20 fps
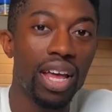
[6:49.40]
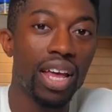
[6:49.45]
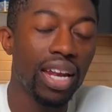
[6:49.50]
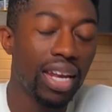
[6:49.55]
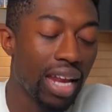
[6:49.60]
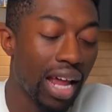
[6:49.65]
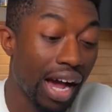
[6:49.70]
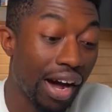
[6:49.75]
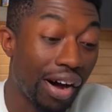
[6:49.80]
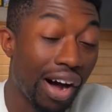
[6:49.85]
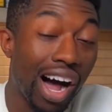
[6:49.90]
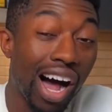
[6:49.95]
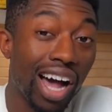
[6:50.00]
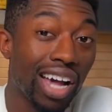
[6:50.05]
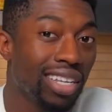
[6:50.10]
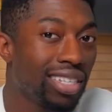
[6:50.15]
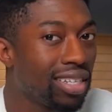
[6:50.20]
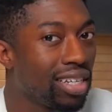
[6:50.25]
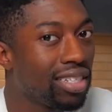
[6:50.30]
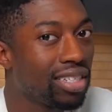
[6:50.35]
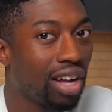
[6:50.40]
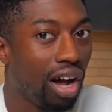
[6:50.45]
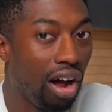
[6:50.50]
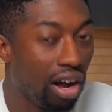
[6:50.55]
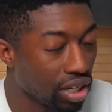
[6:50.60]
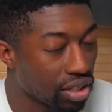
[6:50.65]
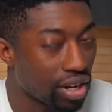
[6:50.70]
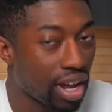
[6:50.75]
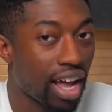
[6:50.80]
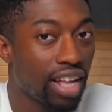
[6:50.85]
Now, Hisense
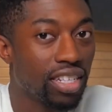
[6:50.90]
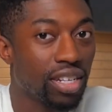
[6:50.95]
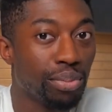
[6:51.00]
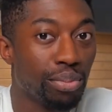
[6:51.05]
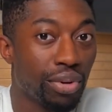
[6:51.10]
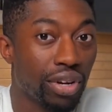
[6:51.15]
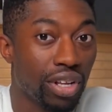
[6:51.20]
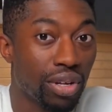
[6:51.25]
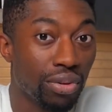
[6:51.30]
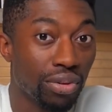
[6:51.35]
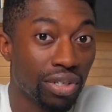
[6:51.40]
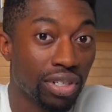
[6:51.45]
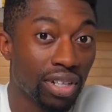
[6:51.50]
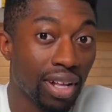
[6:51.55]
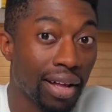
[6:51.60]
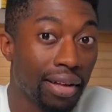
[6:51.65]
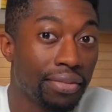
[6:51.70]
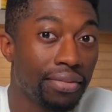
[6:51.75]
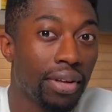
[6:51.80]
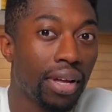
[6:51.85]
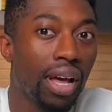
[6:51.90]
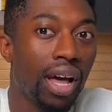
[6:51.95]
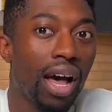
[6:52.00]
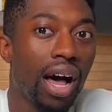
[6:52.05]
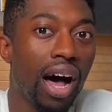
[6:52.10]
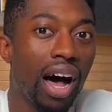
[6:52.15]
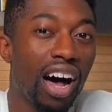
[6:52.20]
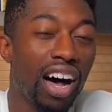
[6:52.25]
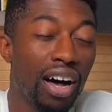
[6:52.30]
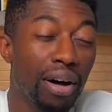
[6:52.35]
also had some pretty cool stuff.
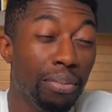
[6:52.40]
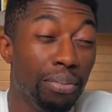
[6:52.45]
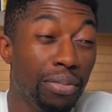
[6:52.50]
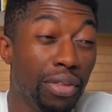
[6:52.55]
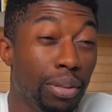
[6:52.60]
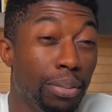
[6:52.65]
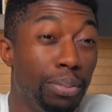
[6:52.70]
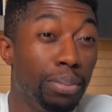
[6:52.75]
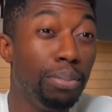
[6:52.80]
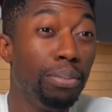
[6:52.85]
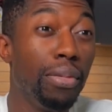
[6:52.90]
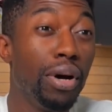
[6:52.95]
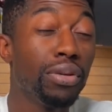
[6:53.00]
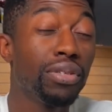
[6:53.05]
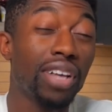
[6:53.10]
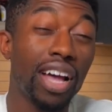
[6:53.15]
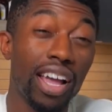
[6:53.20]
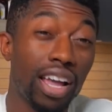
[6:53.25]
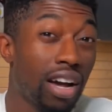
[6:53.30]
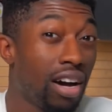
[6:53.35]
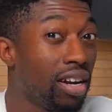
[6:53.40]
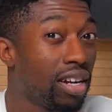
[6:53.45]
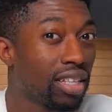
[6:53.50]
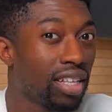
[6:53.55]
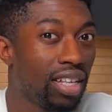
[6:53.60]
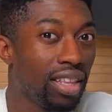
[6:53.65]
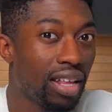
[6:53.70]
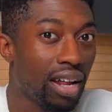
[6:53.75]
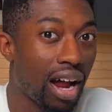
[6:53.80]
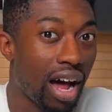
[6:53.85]
The most iconic
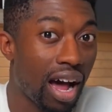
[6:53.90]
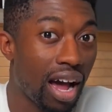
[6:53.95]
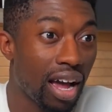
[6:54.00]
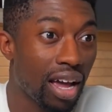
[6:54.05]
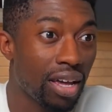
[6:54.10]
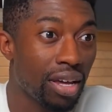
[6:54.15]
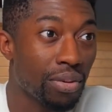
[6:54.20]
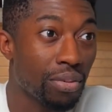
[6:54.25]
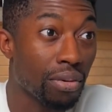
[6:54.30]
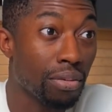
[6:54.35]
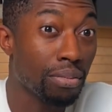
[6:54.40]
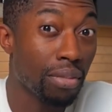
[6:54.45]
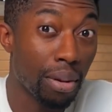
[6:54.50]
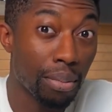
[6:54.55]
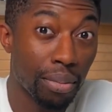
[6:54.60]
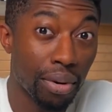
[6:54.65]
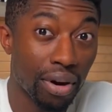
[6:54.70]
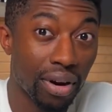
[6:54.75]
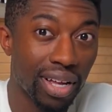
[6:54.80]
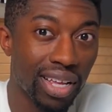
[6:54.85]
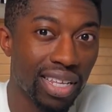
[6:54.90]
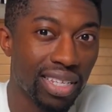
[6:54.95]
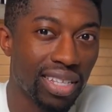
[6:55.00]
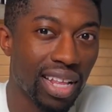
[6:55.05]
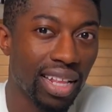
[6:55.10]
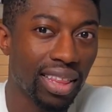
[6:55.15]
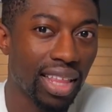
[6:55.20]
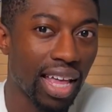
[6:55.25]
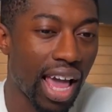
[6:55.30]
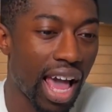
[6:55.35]
thing that I remember is
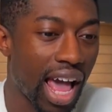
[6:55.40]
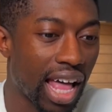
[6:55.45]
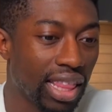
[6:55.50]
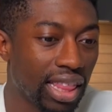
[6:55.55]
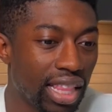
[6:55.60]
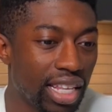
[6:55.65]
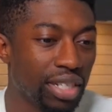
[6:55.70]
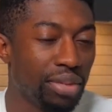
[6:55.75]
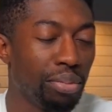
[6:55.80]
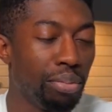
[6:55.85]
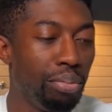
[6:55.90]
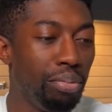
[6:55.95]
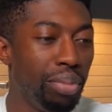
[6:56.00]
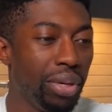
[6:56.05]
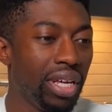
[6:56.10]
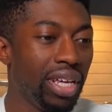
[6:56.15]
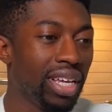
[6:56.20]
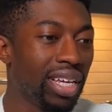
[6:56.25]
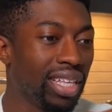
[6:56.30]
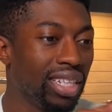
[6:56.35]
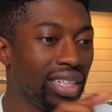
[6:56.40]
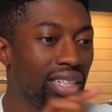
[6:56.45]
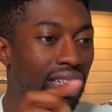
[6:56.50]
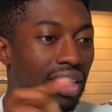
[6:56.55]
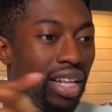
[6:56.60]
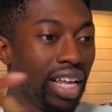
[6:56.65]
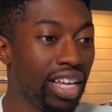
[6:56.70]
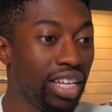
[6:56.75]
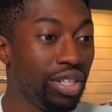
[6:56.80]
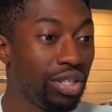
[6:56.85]
that they had this big
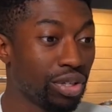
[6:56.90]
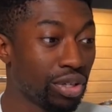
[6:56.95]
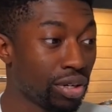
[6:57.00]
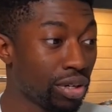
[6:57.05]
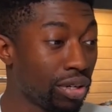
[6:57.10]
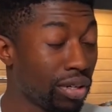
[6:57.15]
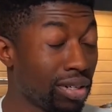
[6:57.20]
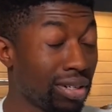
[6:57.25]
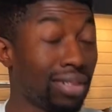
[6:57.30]
laser.